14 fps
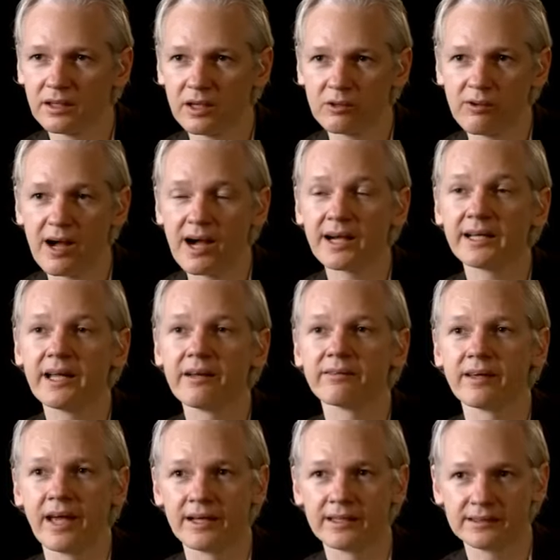Iraq and
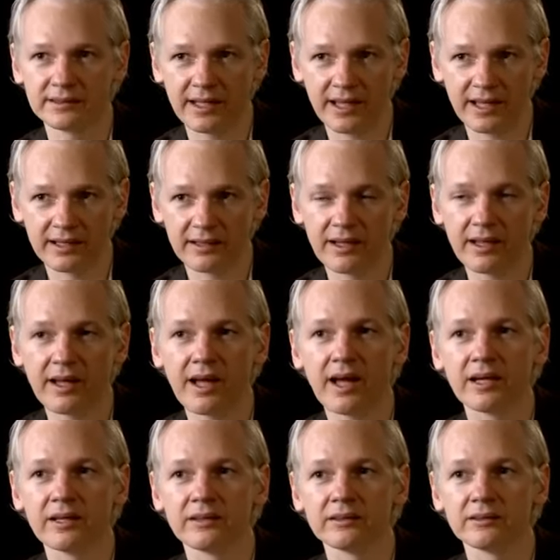Afghanistan
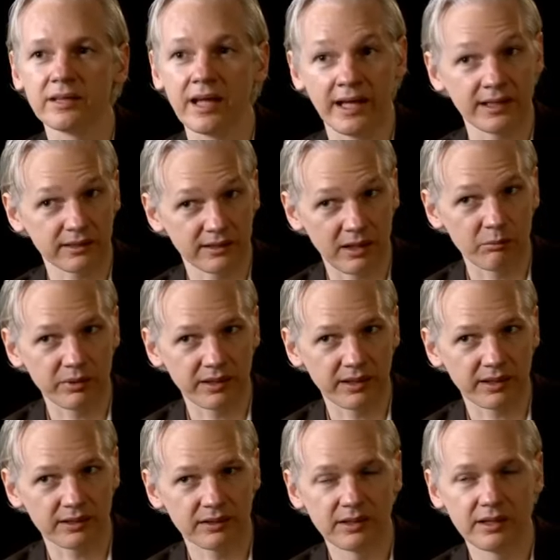and Colombia
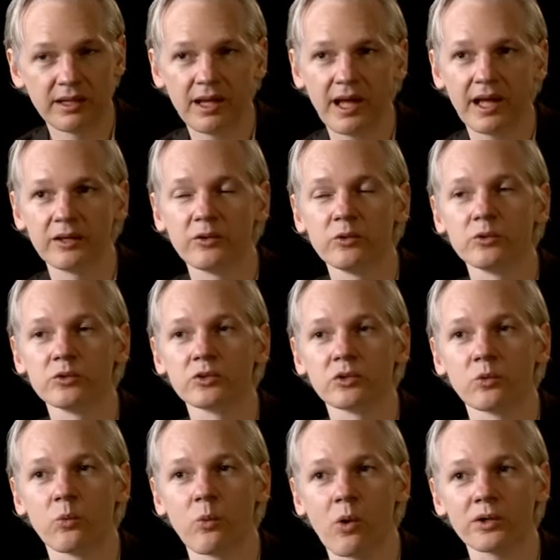are used to
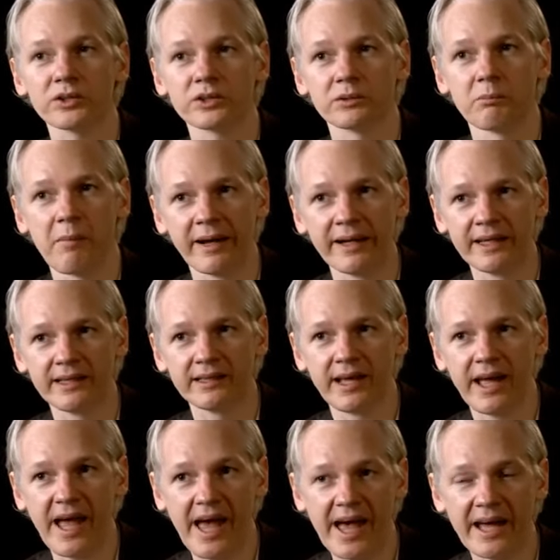wash money
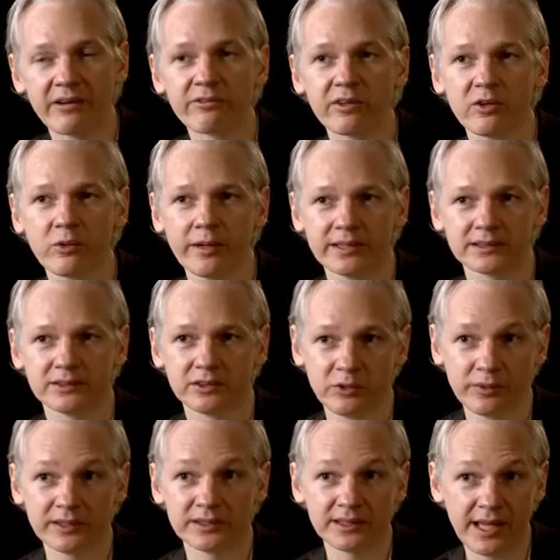out of the
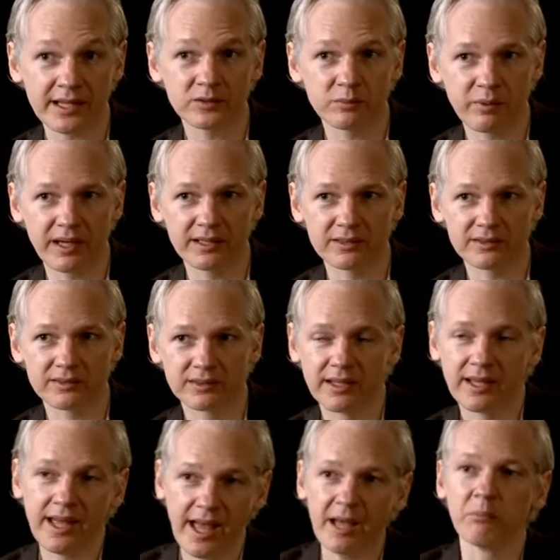US tax base
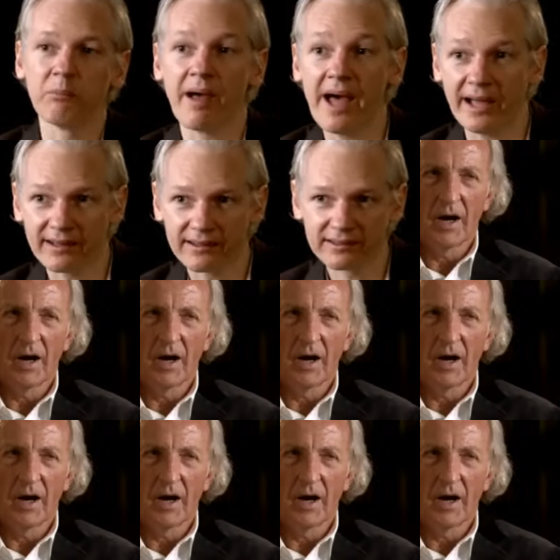and back.